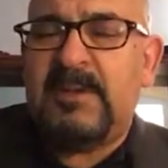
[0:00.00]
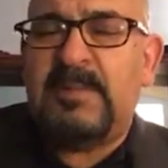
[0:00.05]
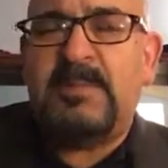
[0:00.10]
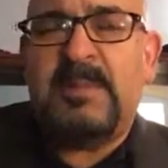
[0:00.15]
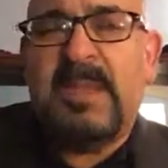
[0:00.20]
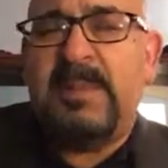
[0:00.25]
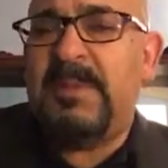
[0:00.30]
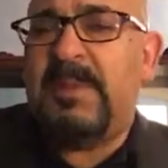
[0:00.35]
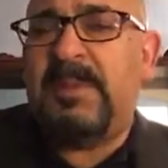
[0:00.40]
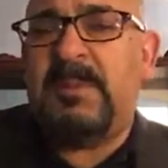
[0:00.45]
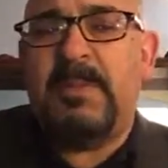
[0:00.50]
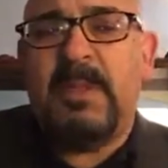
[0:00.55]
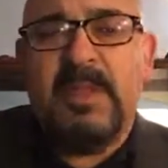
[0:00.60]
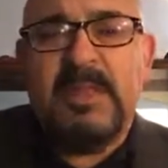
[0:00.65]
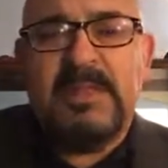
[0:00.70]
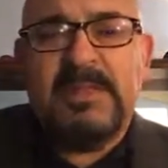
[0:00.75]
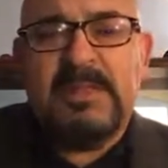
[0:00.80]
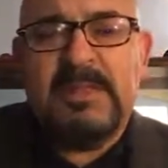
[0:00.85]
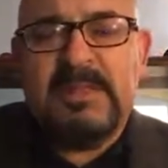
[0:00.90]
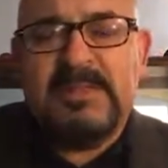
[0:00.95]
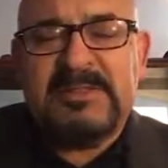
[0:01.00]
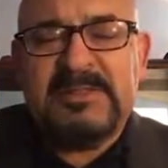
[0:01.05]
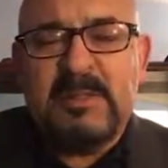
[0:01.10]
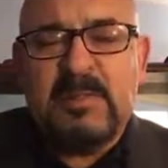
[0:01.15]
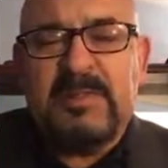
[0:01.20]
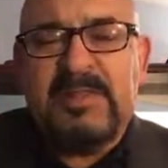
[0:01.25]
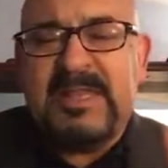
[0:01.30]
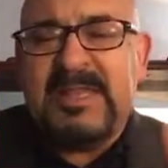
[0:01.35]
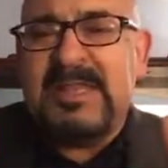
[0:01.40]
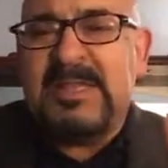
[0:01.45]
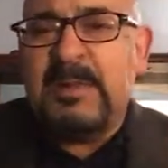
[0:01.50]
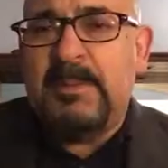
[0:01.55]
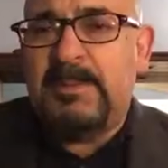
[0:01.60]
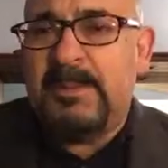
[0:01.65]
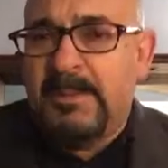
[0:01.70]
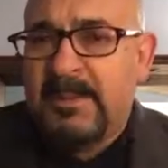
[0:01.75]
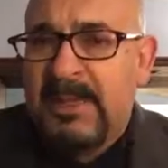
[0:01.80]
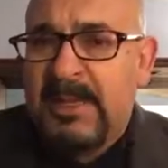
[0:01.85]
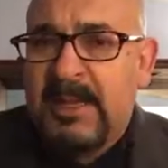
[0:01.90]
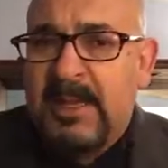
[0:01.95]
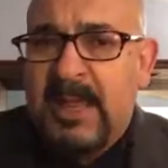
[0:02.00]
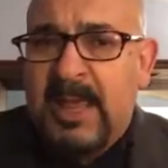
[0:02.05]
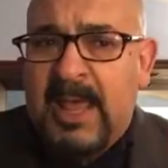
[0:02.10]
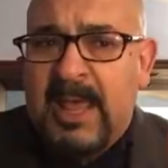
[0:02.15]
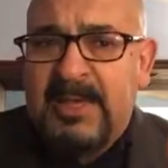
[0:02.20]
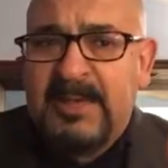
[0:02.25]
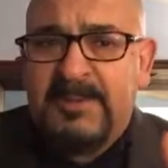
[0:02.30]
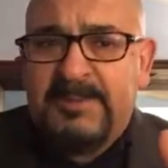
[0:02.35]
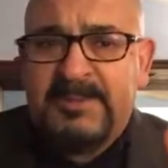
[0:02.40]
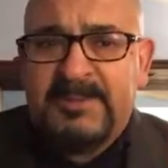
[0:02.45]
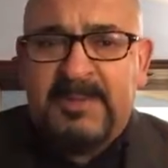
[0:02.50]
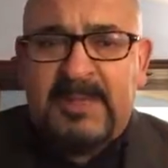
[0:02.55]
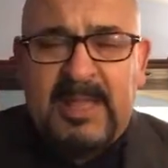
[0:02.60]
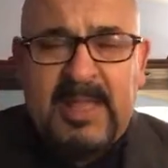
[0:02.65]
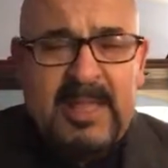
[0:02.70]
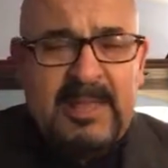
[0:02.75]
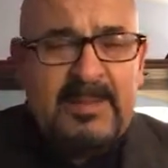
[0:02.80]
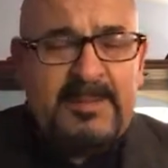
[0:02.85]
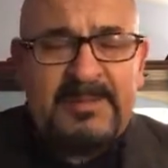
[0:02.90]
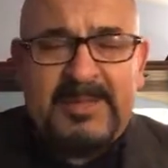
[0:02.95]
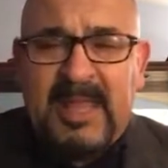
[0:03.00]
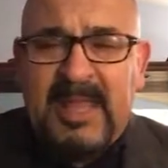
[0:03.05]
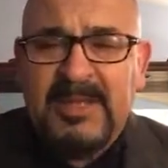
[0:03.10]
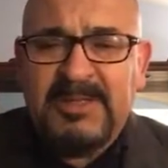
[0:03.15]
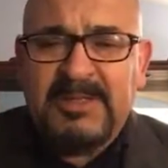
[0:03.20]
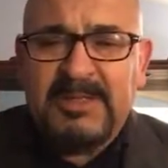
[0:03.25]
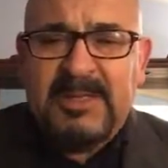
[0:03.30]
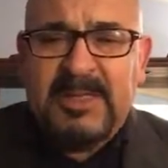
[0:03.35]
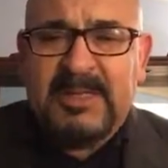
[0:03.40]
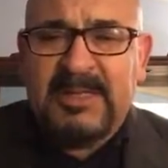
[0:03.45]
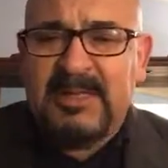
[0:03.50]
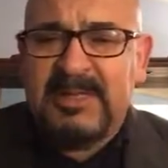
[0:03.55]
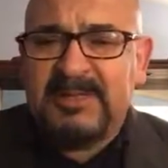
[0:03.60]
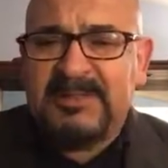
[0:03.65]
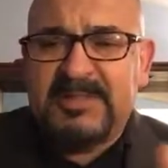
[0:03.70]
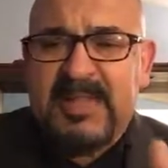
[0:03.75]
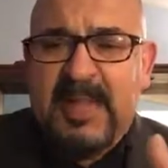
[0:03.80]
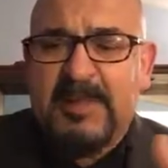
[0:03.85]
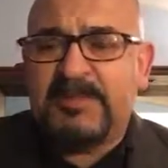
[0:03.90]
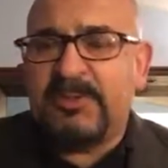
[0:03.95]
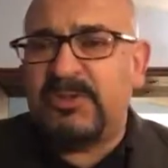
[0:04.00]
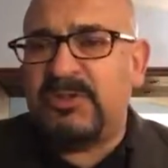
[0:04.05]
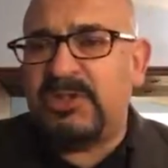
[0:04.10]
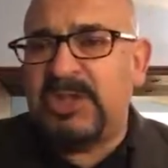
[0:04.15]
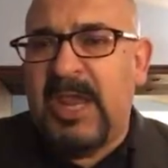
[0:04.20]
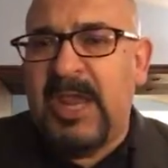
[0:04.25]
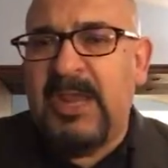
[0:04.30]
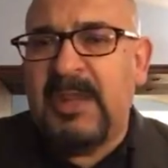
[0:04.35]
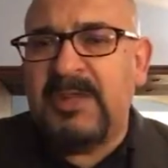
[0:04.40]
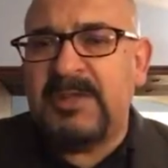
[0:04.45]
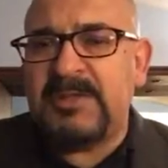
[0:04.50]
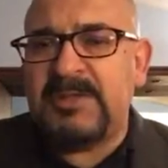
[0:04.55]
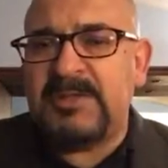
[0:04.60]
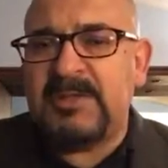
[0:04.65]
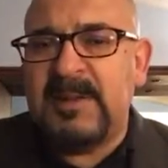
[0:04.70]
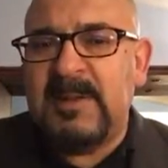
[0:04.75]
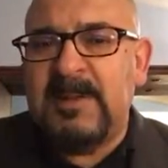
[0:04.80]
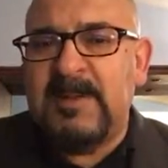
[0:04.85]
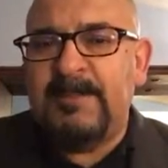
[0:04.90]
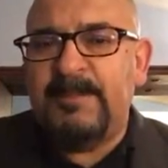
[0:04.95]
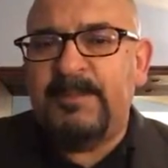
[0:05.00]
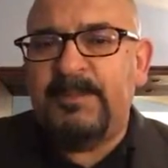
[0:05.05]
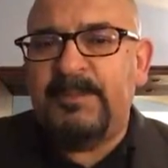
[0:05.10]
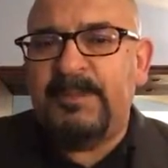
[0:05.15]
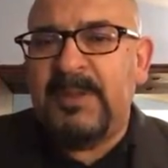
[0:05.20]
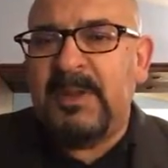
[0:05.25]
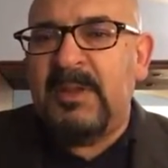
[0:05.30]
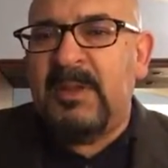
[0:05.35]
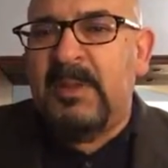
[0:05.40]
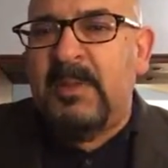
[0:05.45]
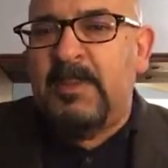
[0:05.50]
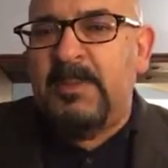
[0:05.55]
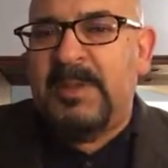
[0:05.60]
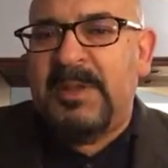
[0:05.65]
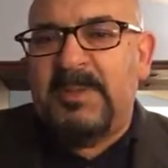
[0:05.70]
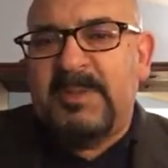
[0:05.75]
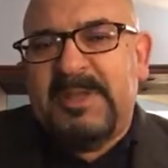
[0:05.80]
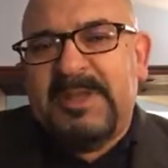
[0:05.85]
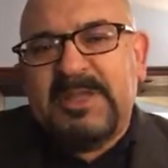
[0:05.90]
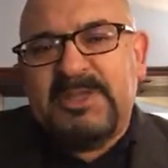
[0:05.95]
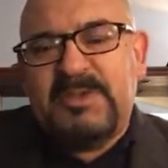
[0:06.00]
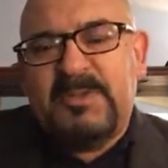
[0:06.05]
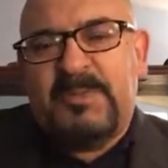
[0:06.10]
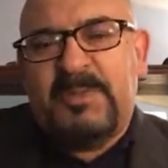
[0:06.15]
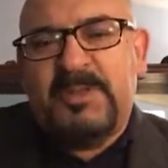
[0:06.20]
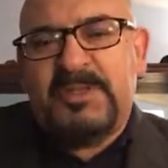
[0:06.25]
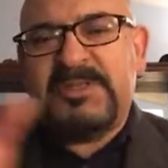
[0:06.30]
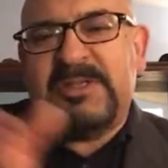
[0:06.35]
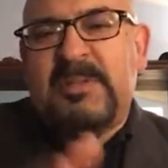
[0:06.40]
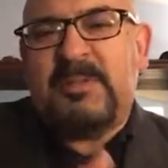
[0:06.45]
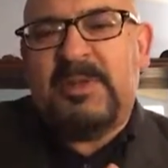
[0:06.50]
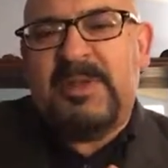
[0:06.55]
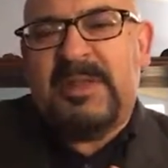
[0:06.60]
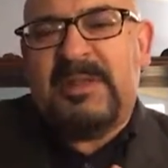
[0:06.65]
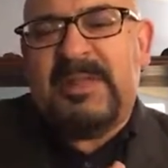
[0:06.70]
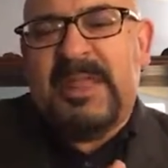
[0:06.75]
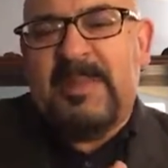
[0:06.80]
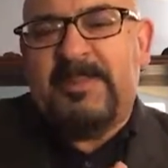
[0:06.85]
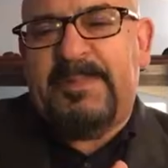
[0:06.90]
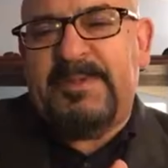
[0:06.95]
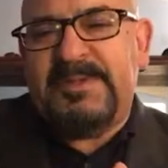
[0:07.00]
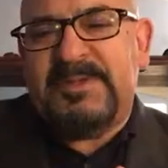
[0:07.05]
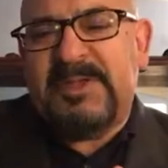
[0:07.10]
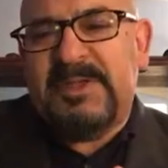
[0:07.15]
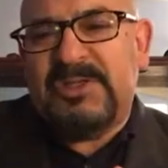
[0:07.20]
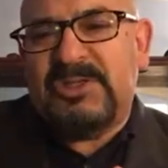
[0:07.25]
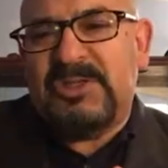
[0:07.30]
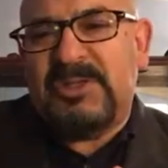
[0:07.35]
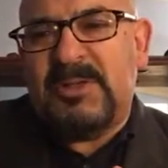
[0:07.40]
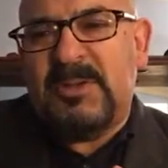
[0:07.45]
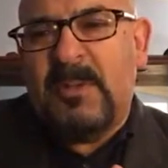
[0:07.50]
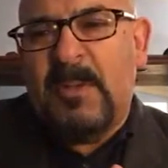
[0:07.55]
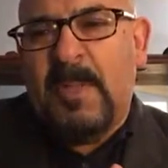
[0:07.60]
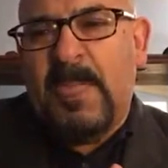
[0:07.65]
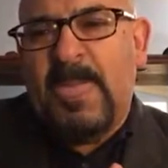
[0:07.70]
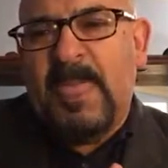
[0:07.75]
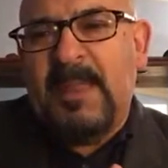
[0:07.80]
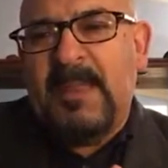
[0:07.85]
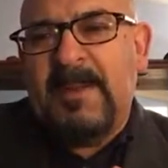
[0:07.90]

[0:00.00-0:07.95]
maybe someone that can implement adaptation, that can adapt to change. But because you put someone in that position,